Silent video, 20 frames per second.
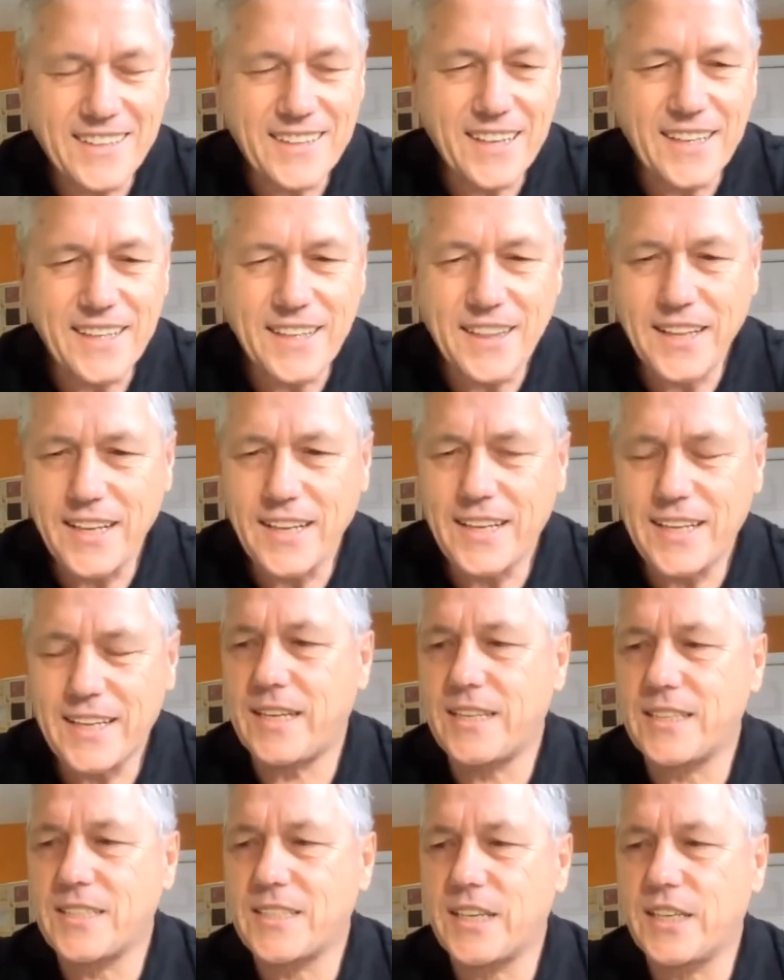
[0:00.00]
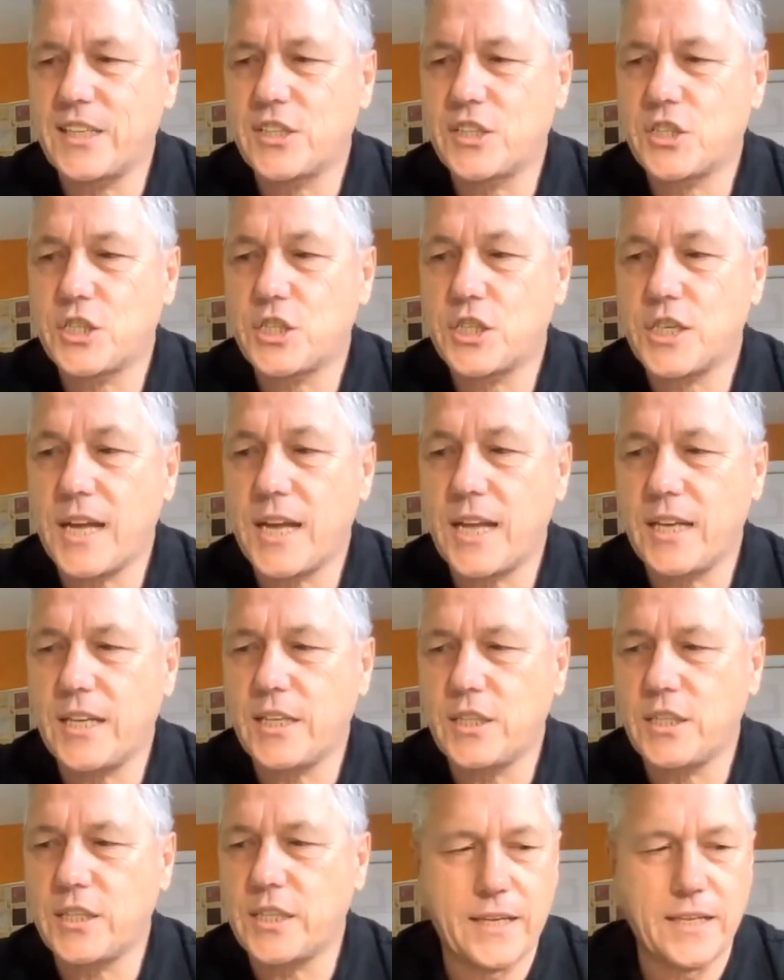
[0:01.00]
I think it's a
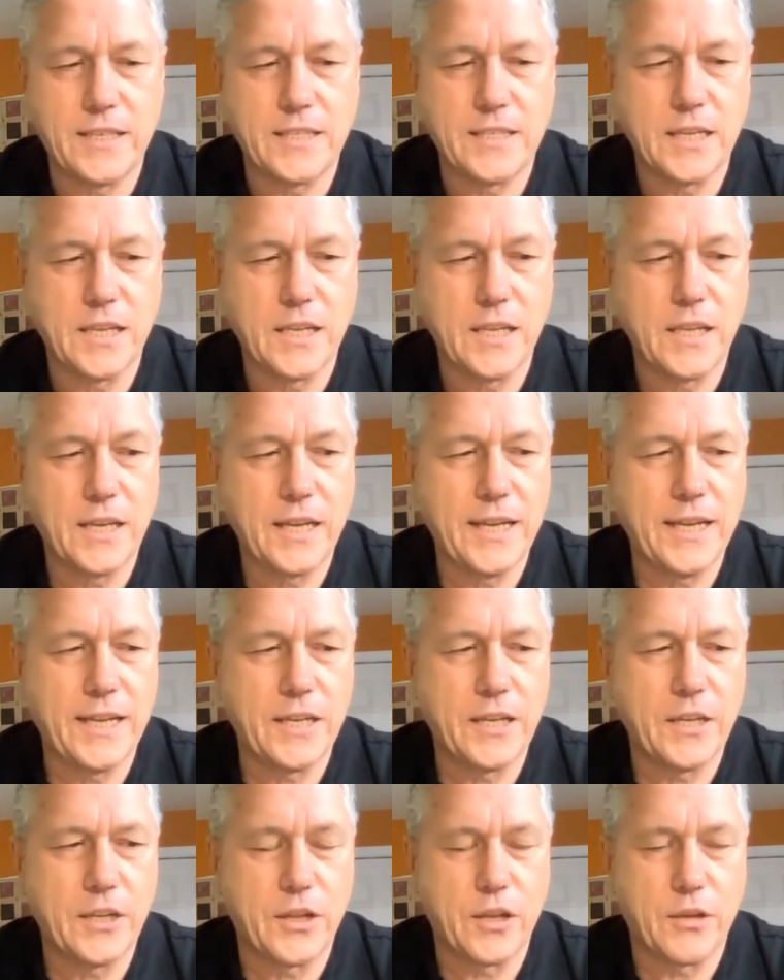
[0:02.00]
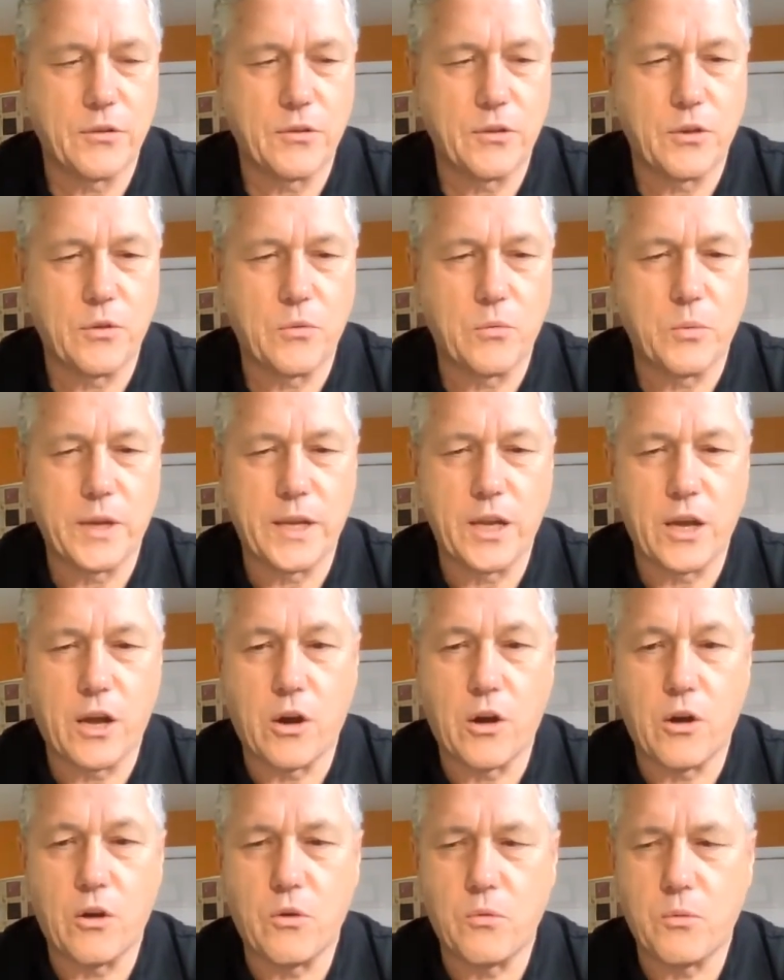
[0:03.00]
challenge as a leader that we
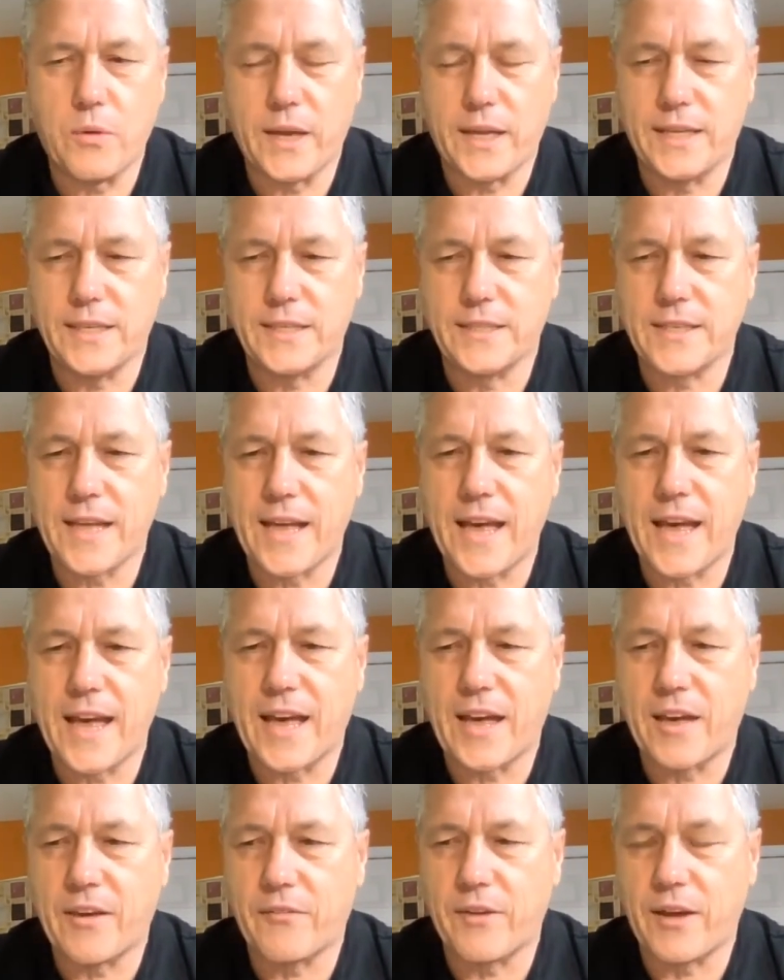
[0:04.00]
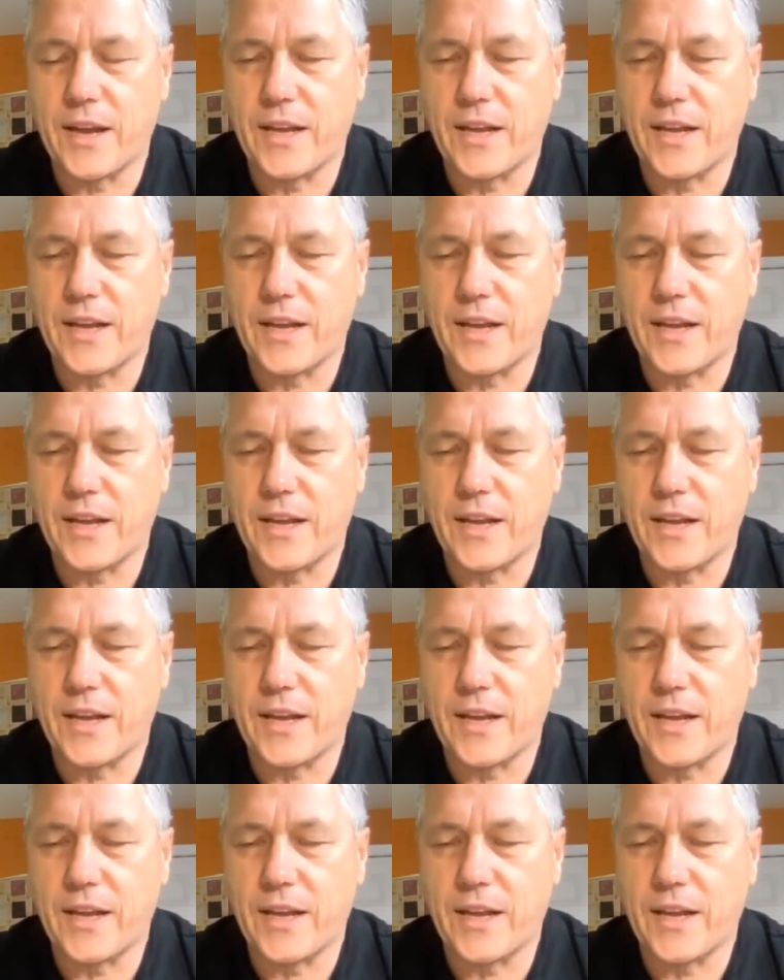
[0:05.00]
always have.